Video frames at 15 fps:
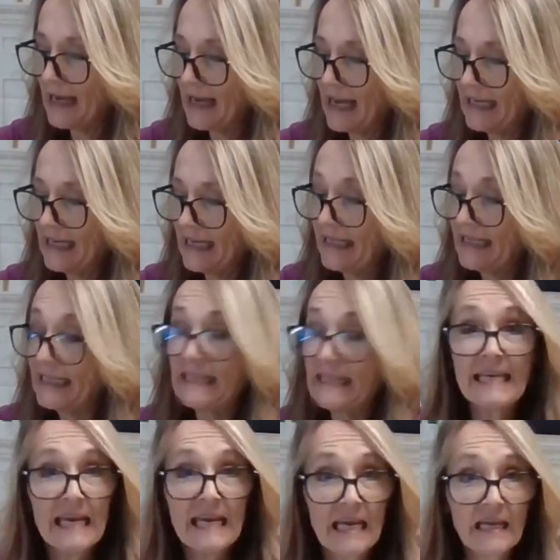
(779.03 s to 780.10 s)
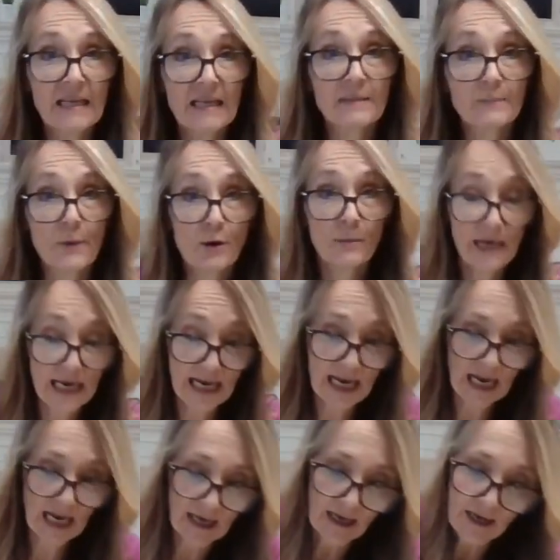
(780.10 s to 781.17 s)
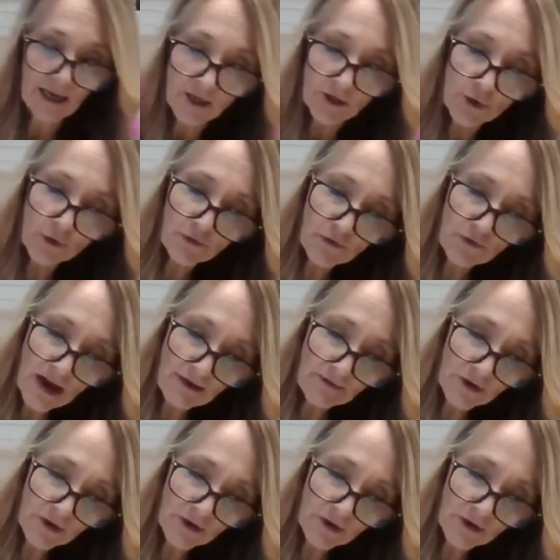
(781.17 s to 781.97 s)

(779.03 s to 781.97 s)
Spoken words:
and it is ink, is permanent ink. So if you've never